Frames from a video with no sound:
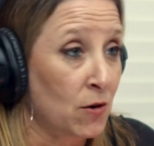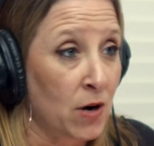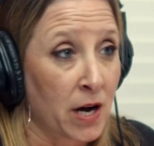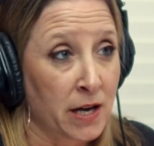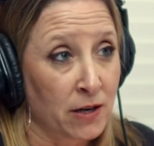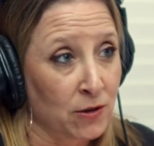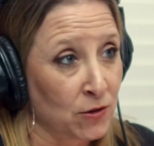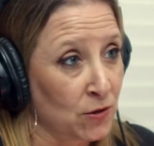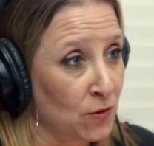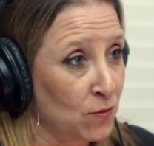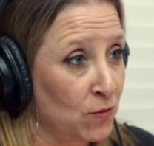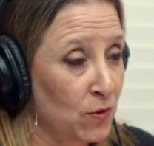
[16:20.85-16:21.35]
I
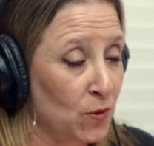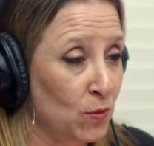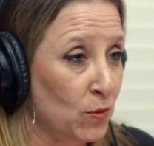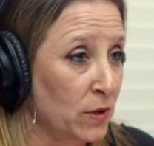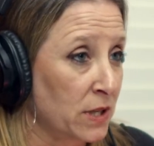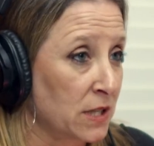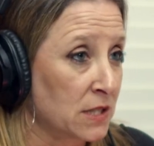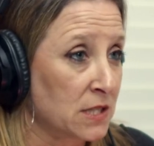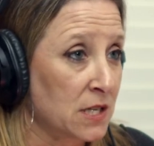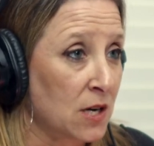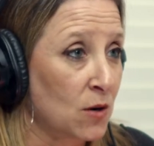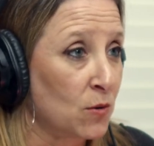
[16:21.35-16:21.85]
don't know if we
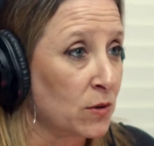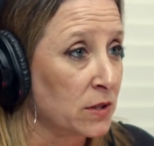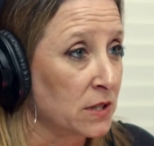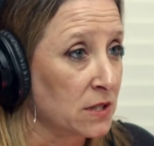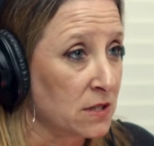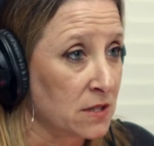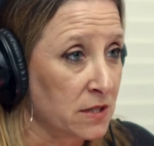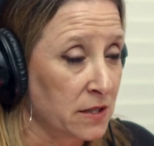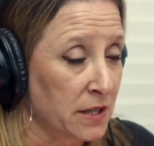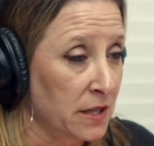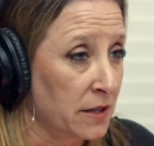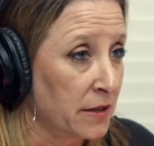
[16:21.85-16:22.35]
want to tell what the
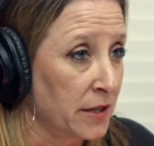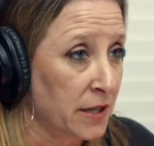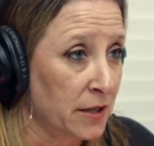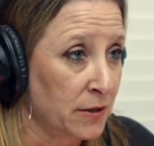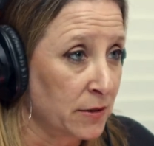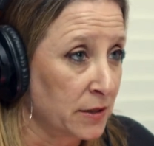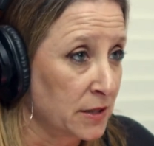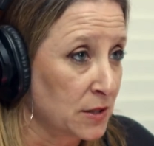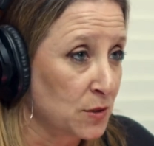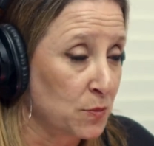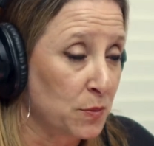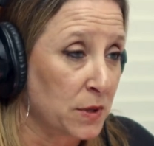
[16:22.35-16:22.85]
scenario
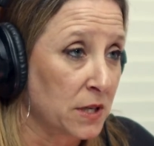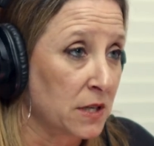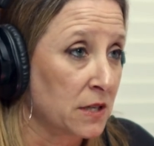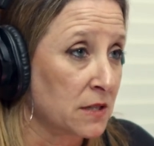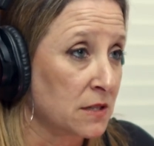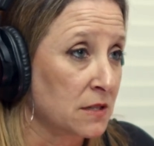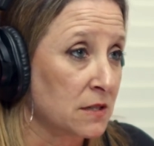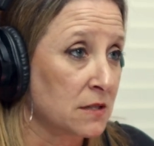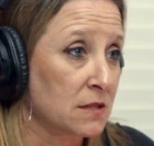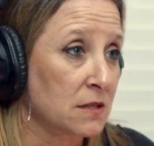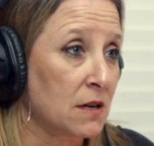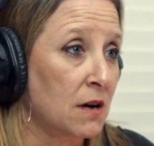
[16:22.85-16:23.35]
is,
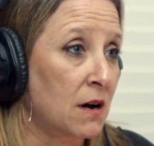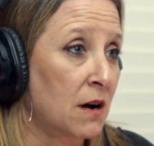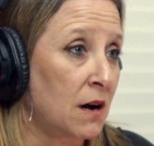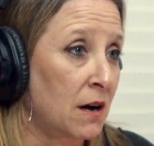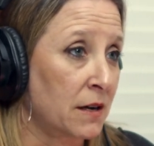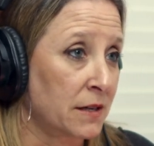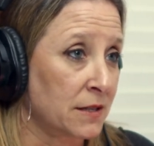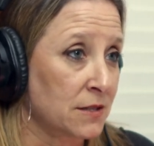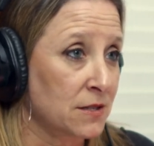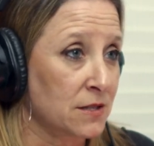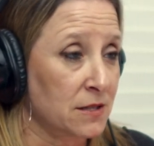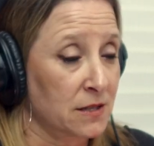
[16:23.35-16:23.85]
because
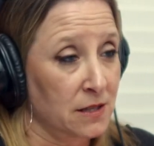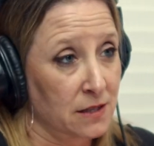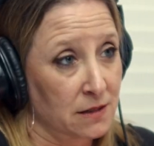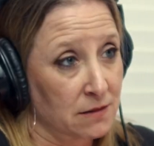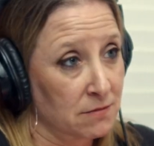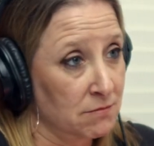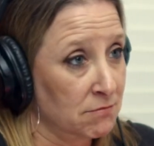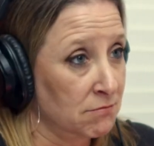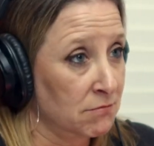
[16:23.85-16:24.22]
honestly,